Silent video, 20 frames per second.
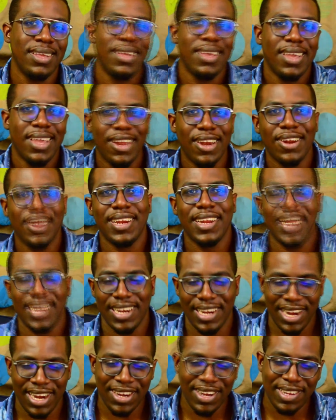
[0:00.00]

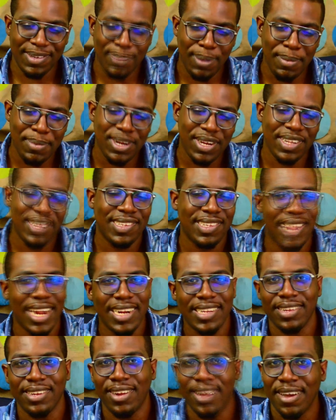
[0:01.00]
they're just probably just
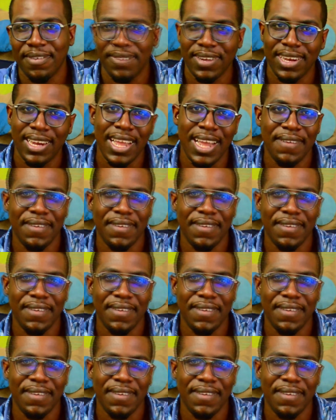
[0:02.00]
starting off in life.